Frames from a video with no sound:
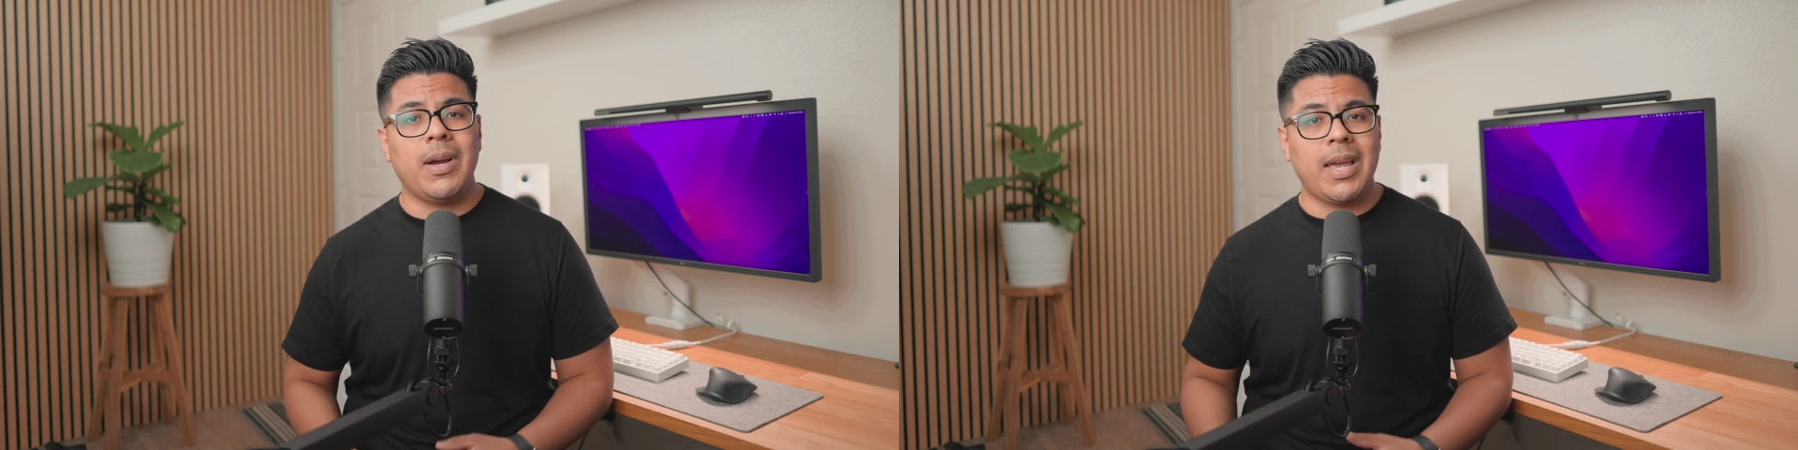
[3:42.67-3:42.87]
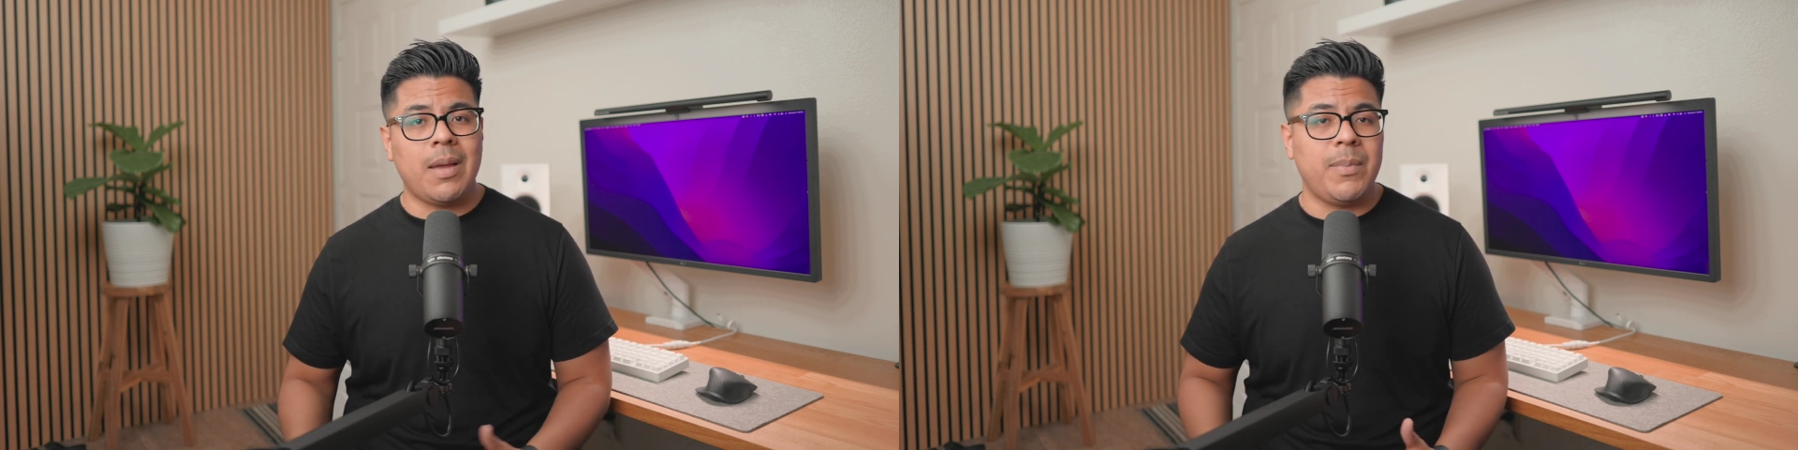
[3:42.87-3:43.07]

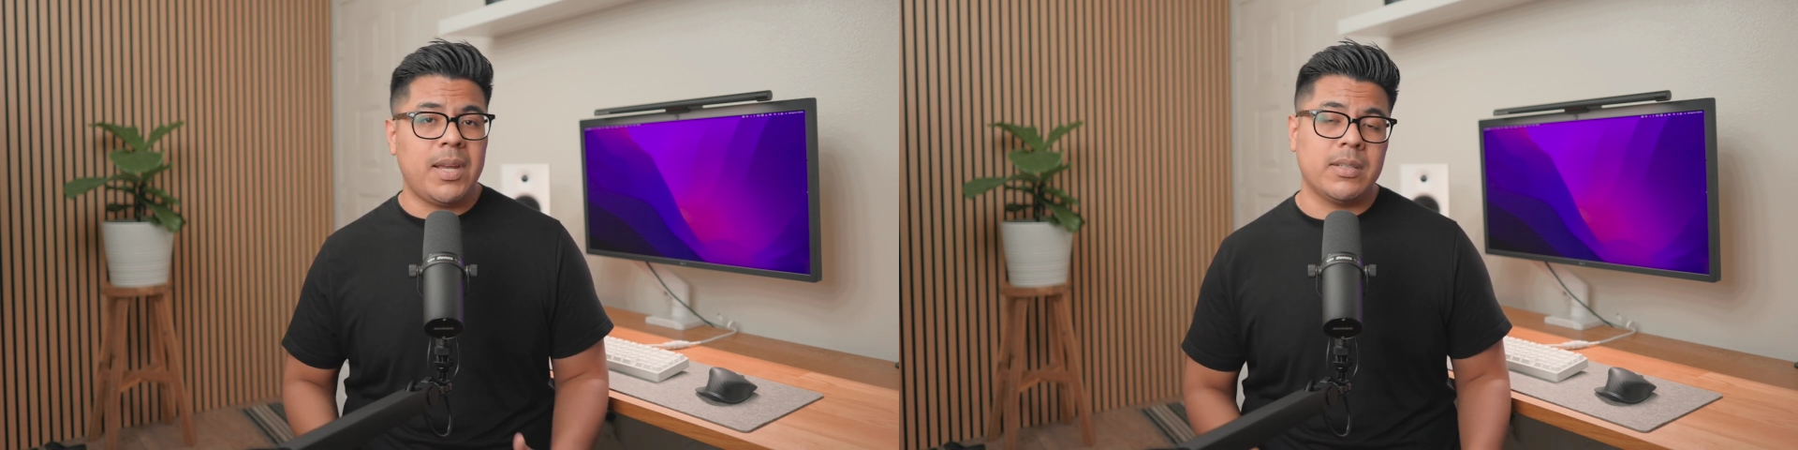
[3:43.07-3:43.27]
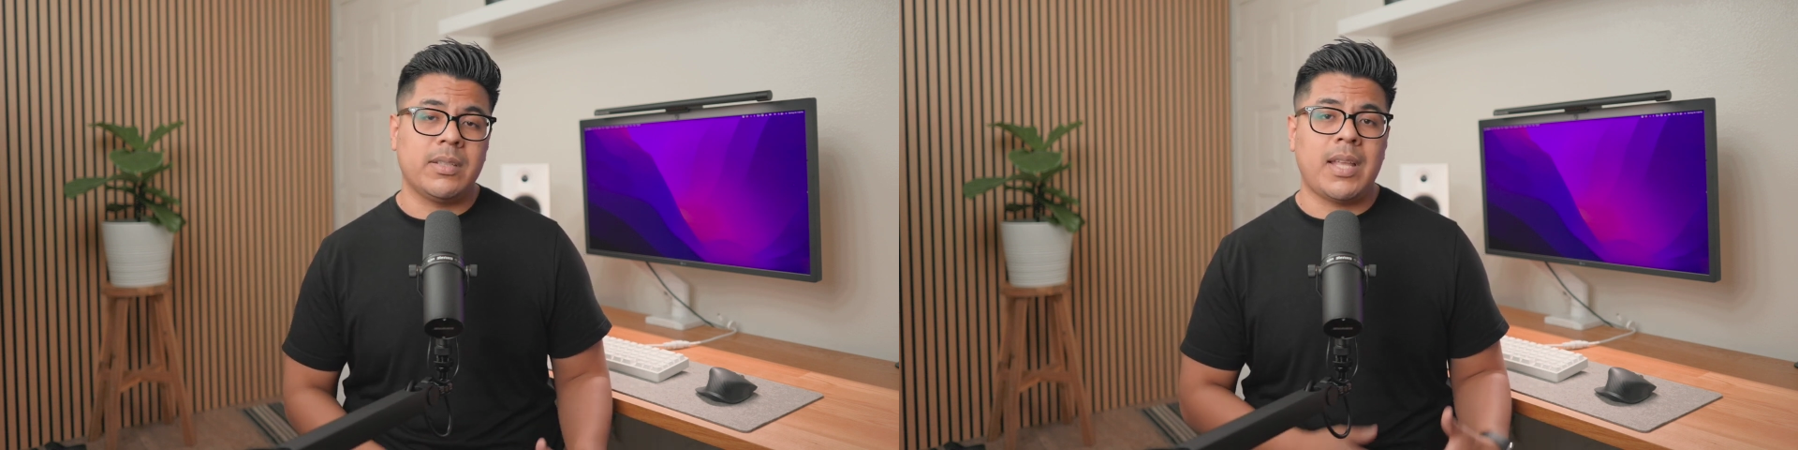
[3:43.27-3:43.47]
again
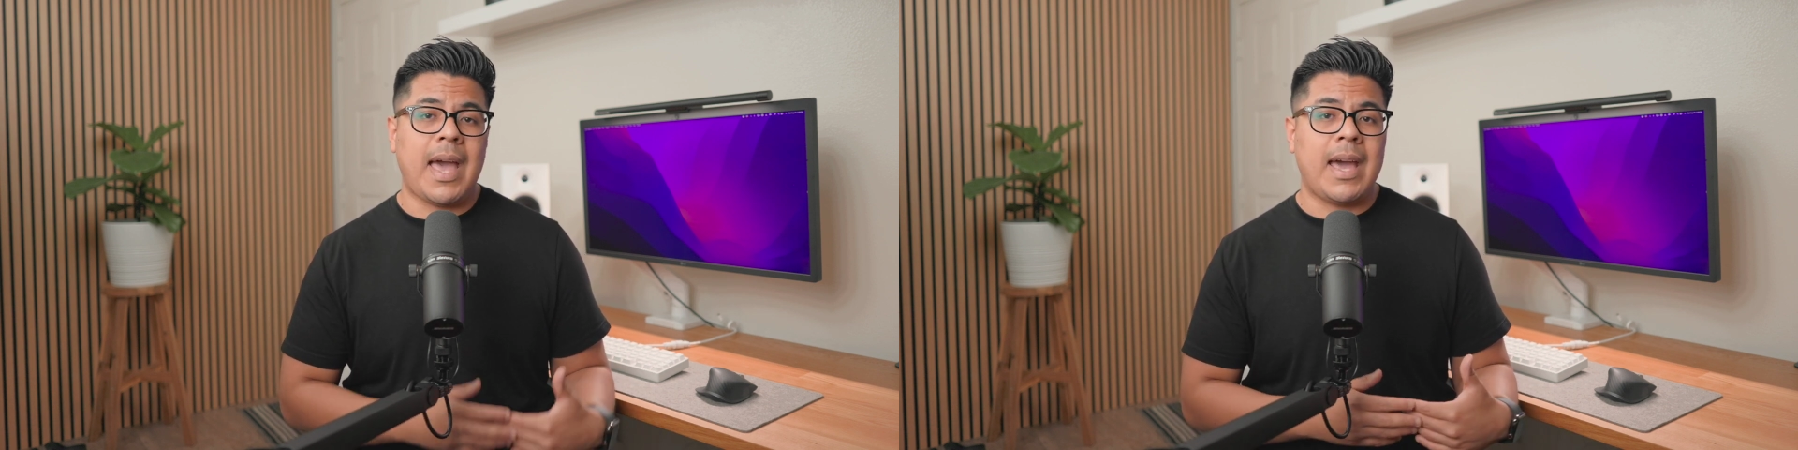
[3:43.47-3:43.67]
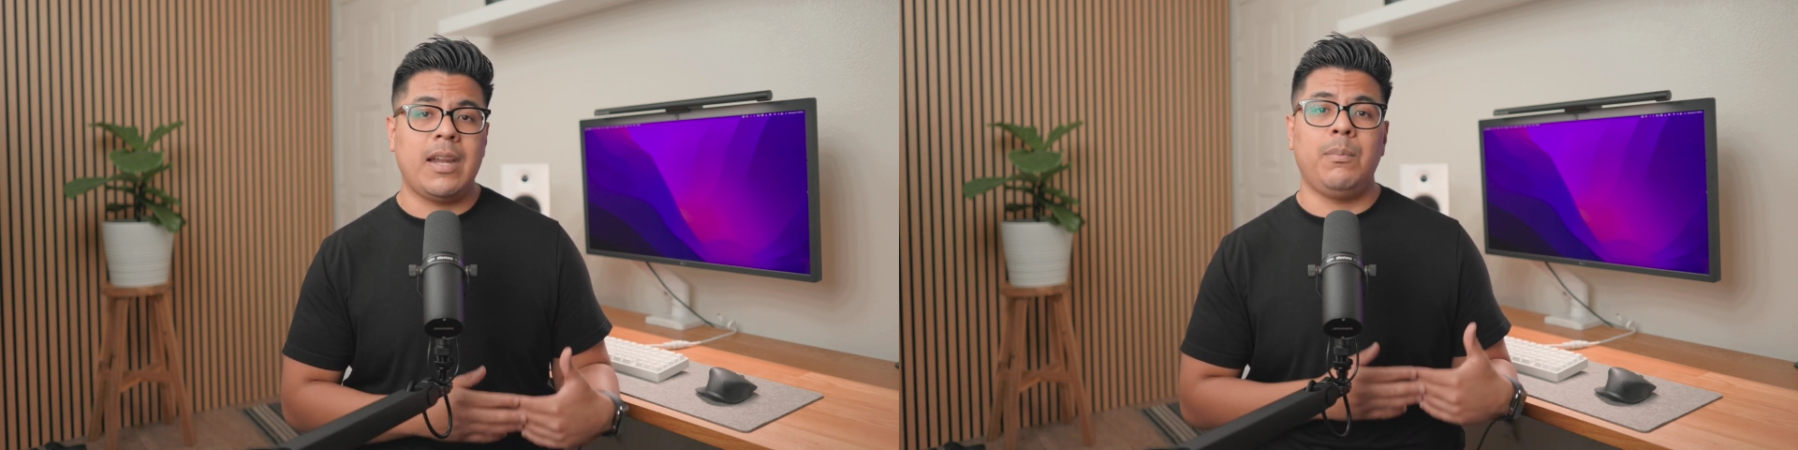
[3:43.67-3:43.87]
because of the
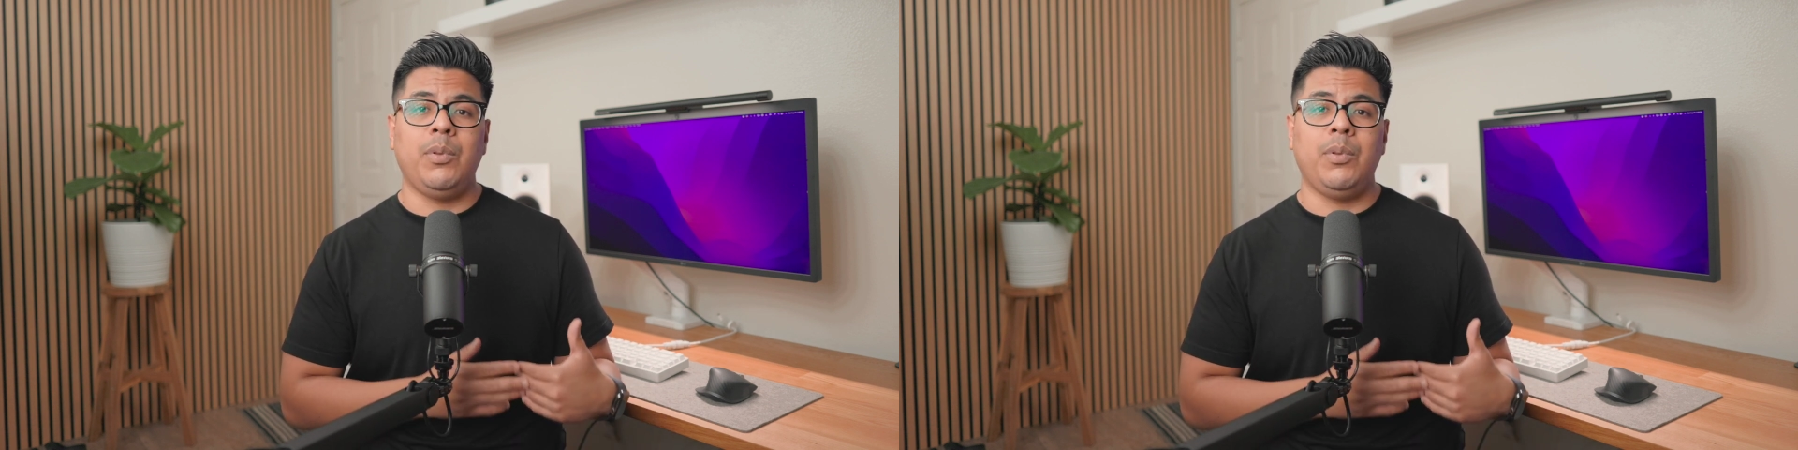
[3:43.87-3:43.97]
added